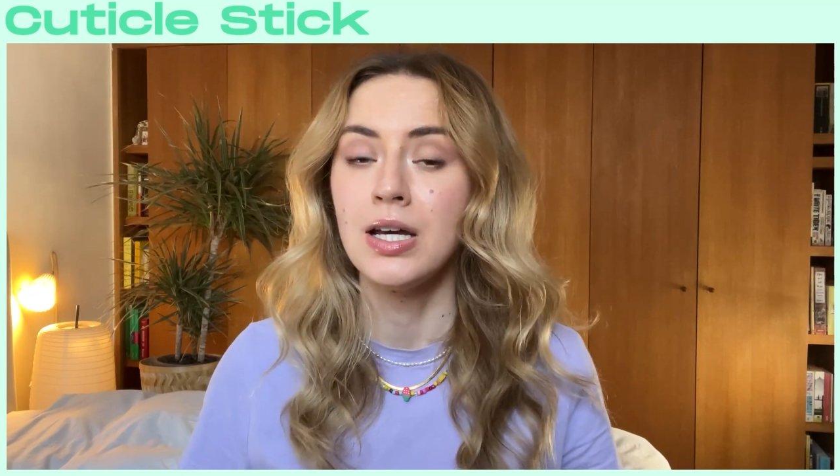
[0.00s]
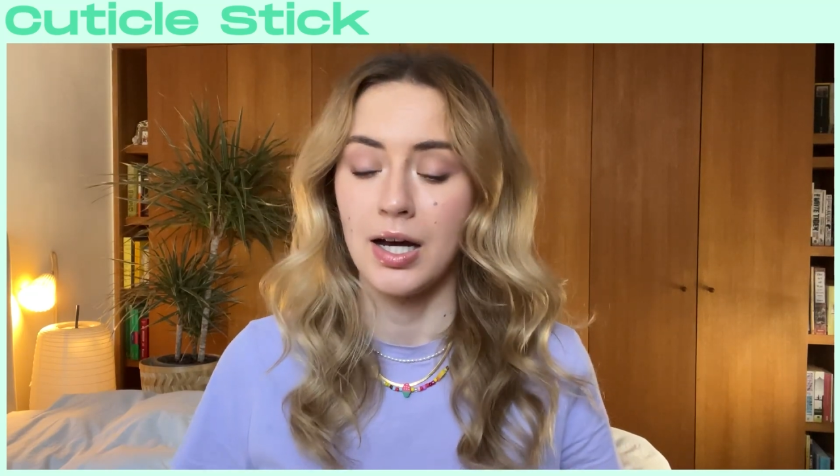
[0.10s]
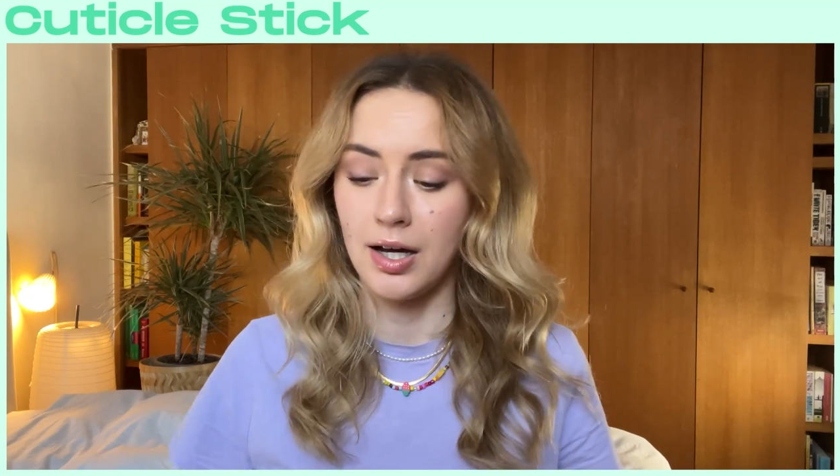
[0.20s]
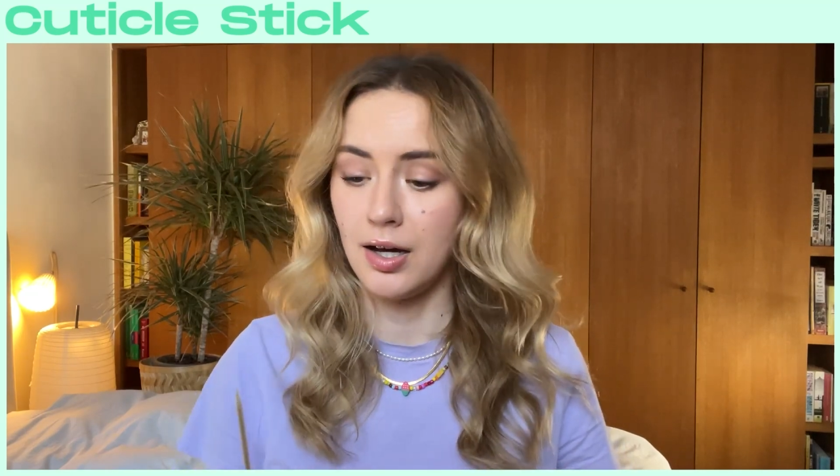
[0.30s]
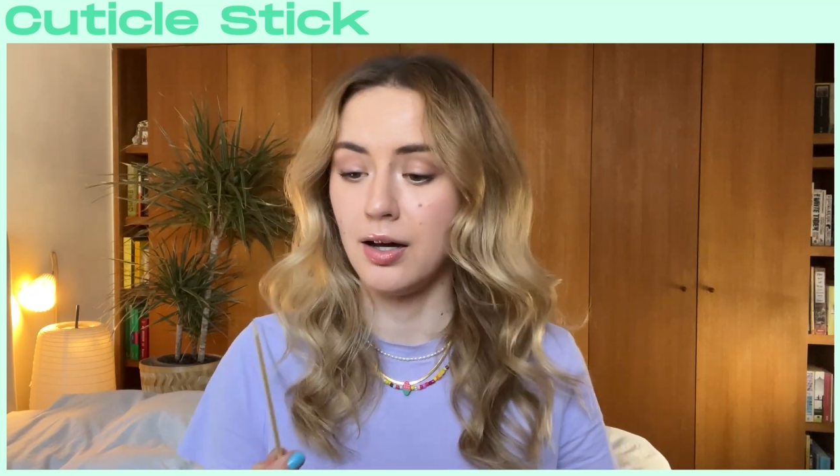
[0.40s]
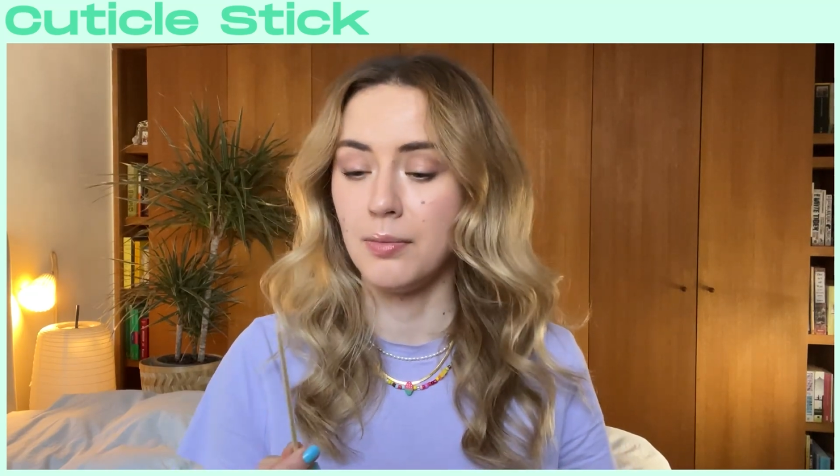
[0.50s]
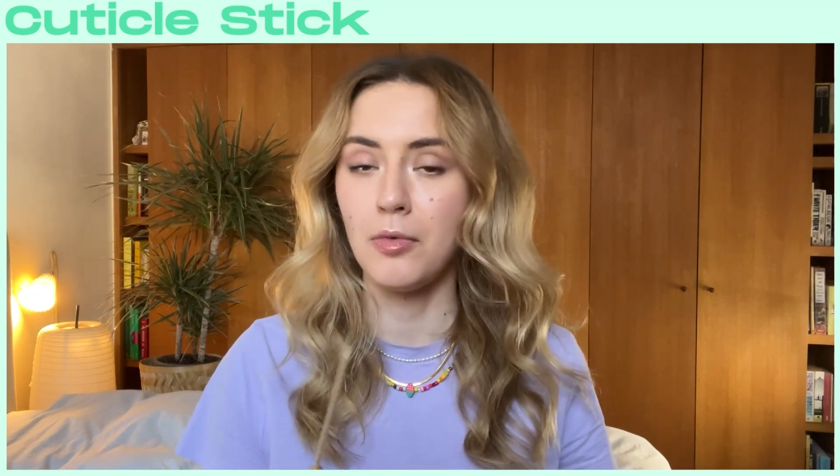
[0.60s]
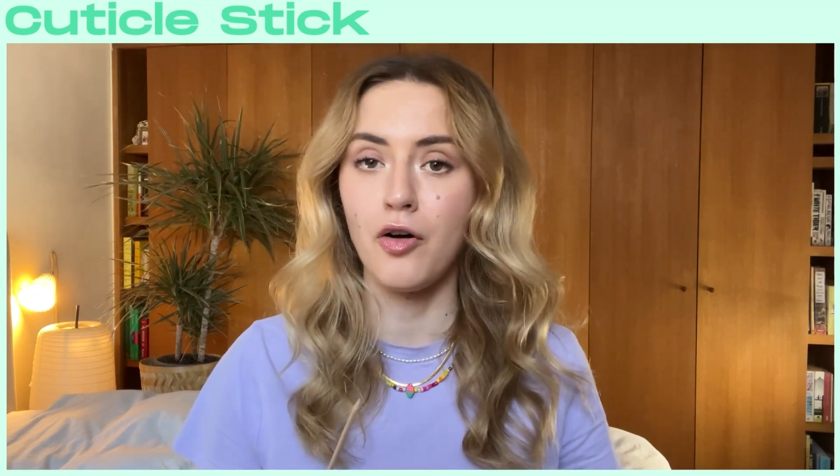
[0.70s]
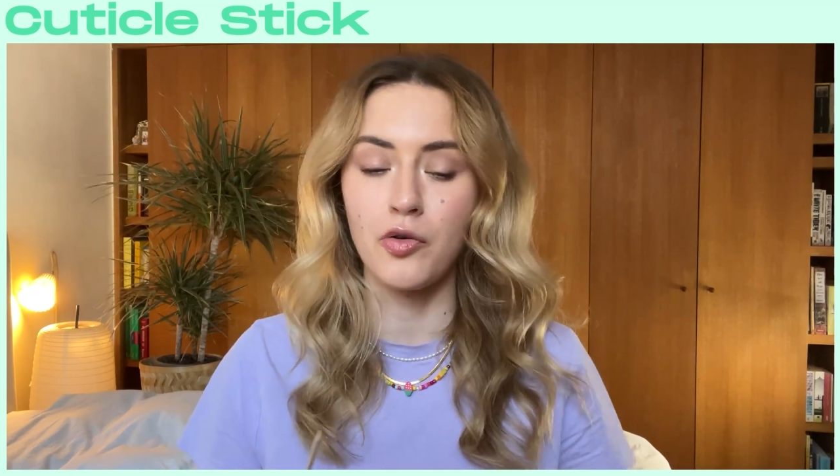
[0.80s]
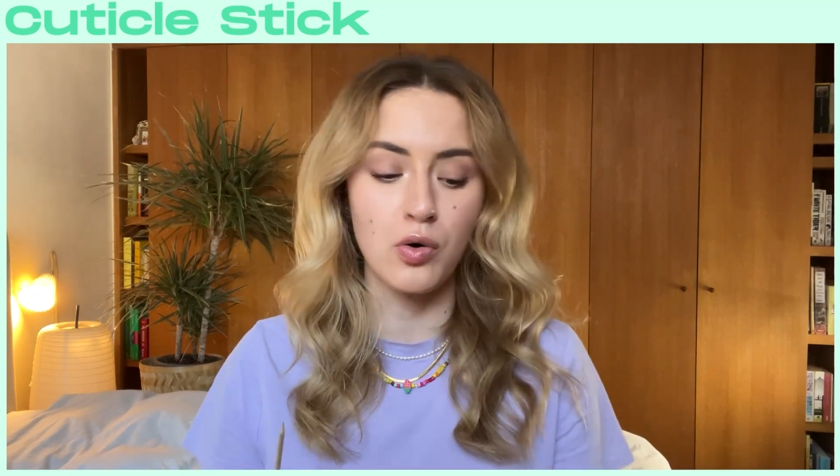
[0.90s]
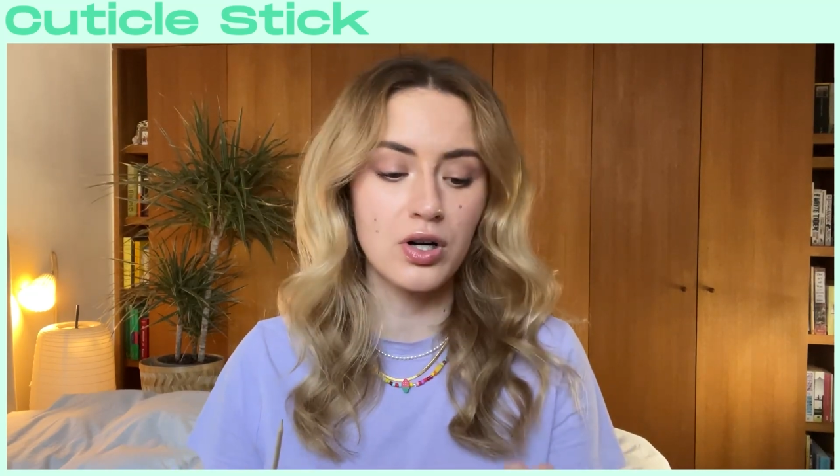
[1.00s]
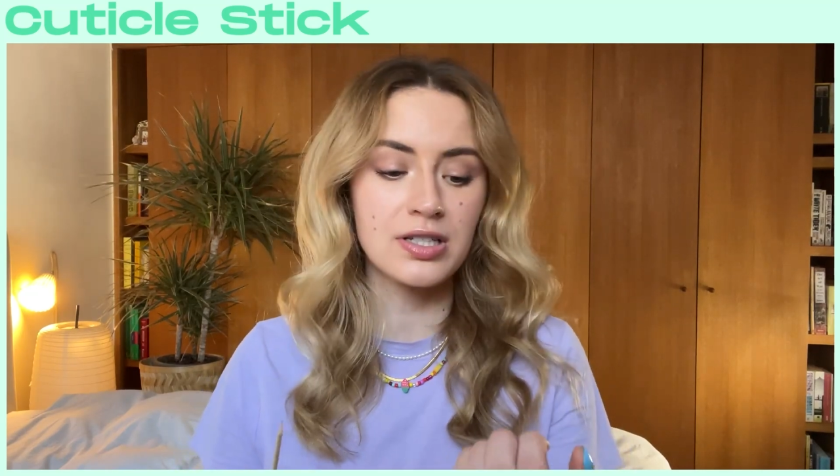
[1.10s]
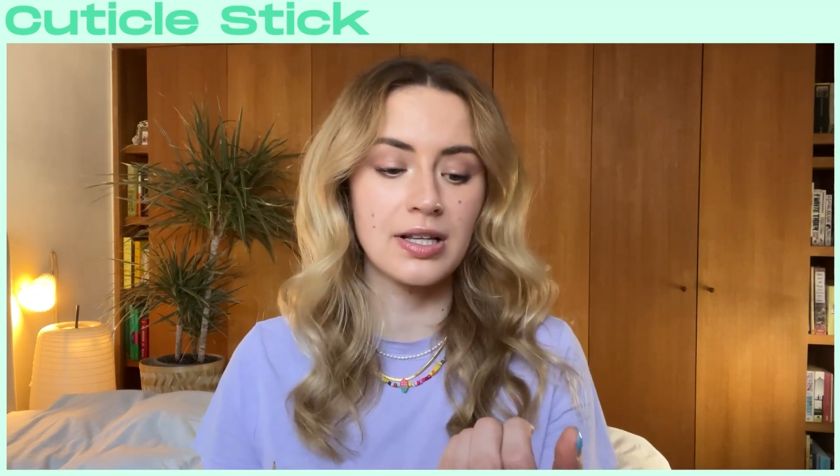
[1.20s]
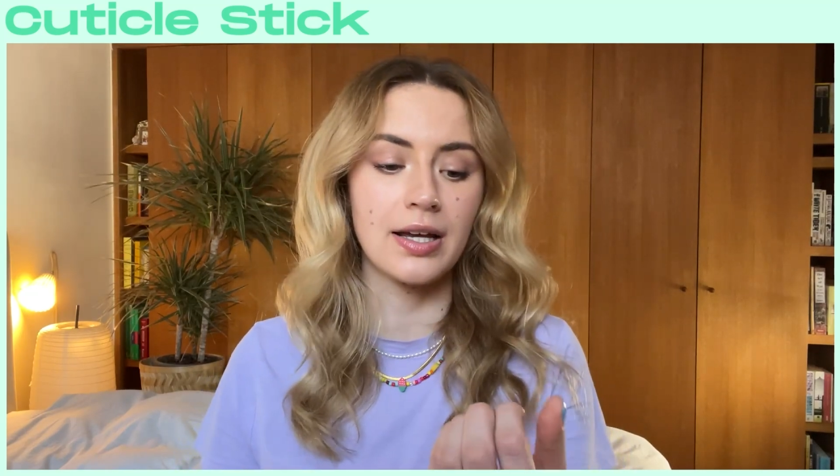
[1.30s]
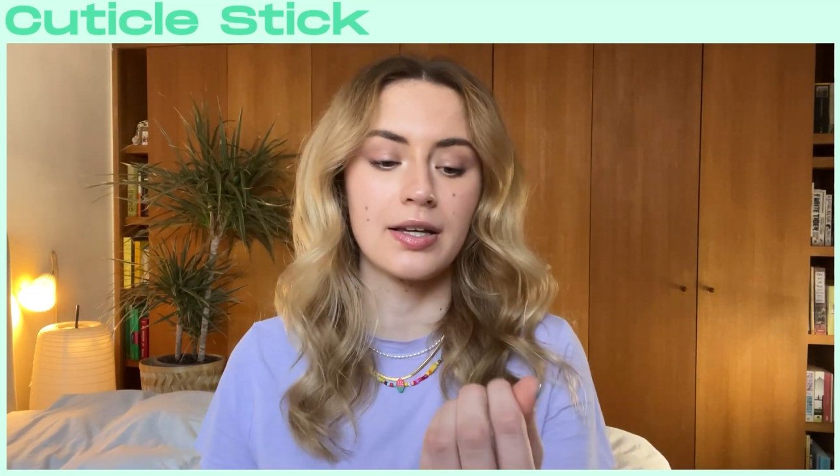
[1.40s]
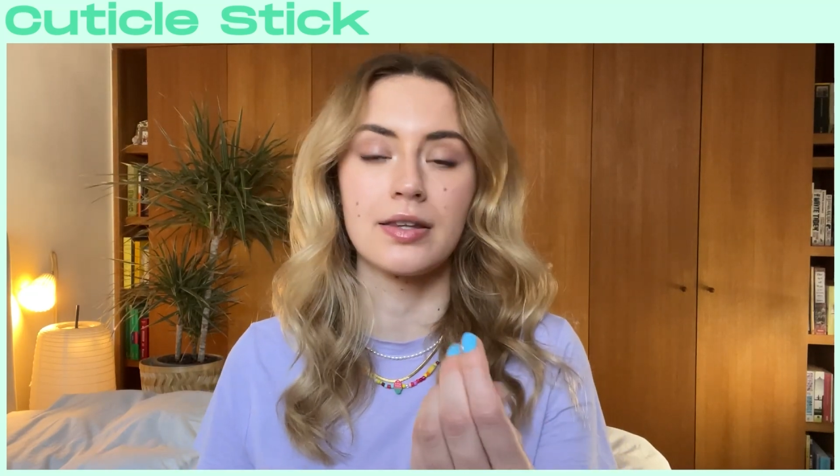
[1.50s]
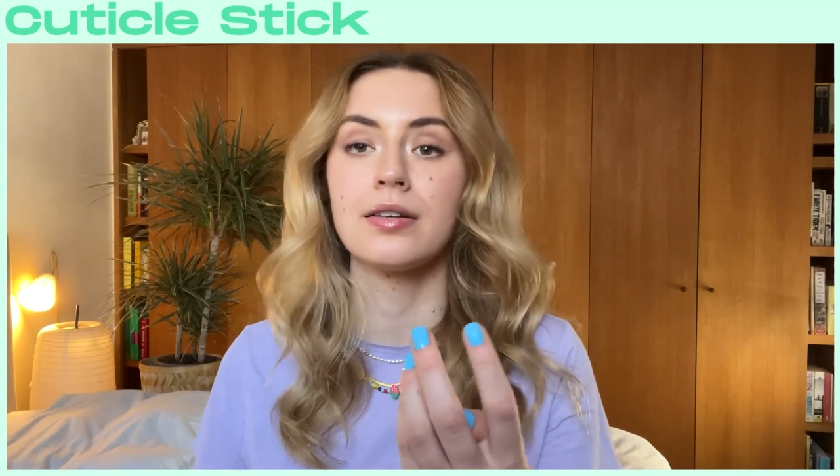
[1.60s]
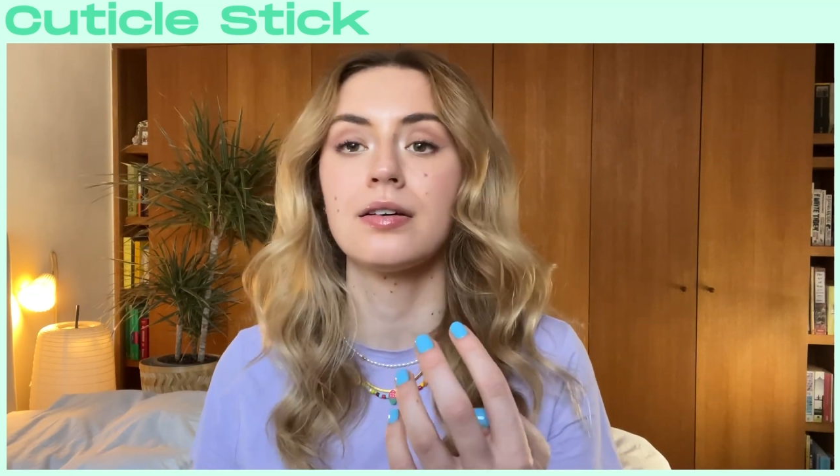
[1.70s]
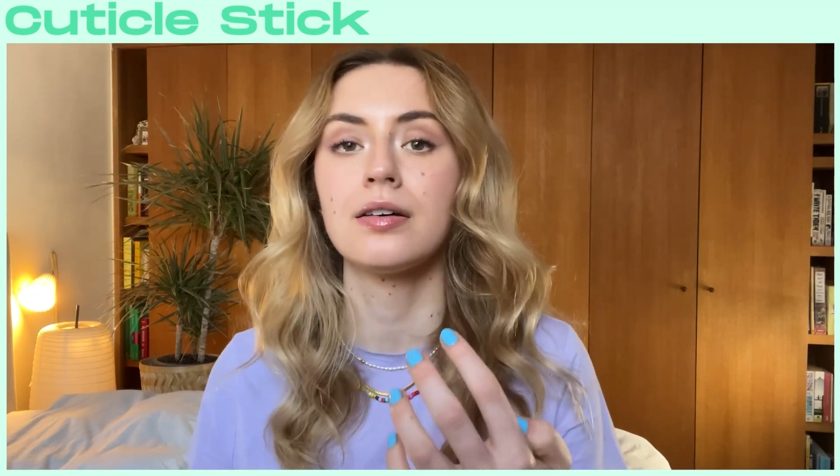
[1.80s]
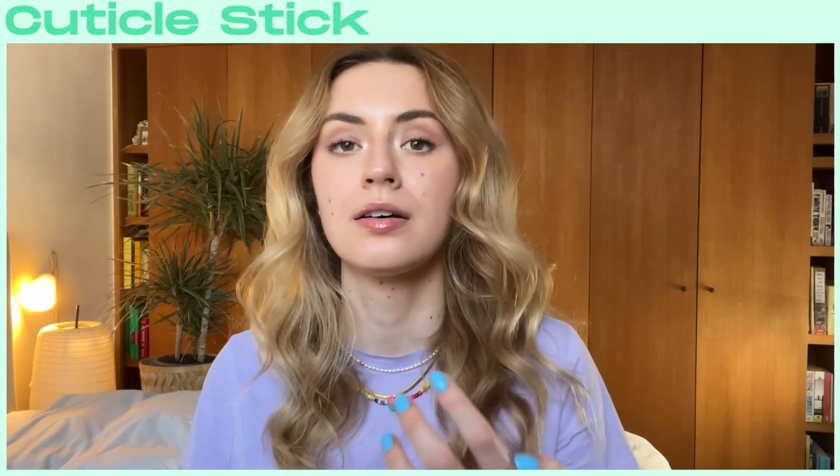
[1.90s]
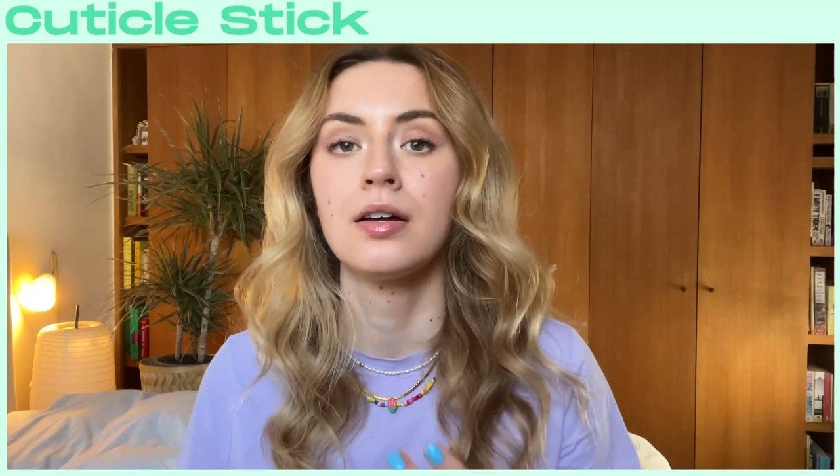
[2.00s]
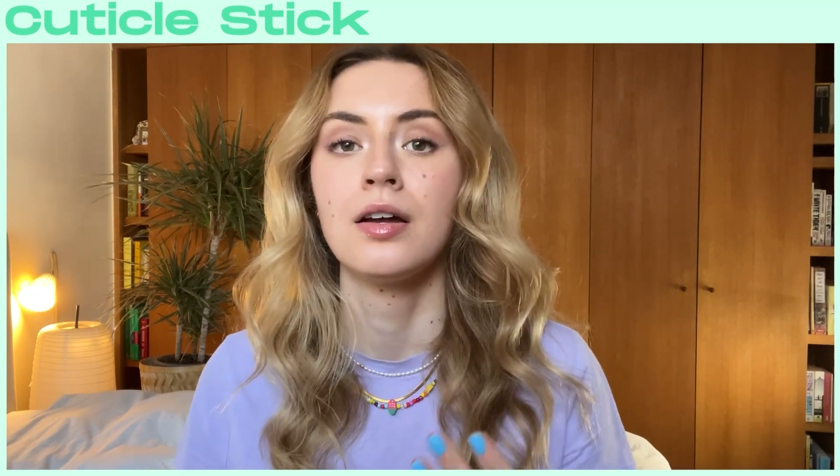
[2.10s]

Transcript: of course, like the